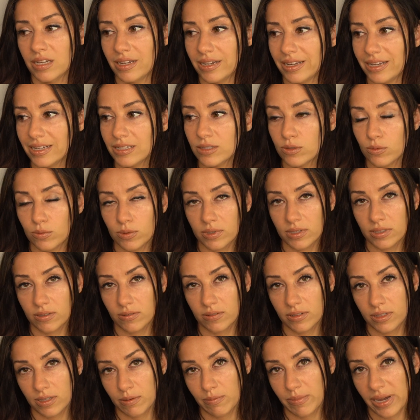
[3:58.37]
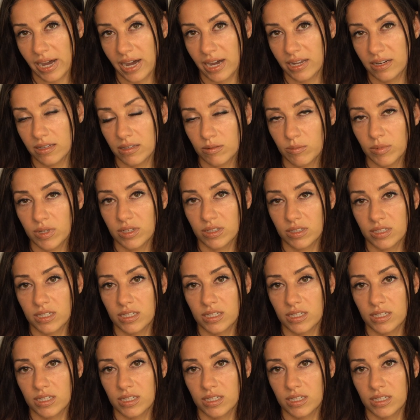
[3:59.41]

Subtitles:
It's really, really bad in the Middle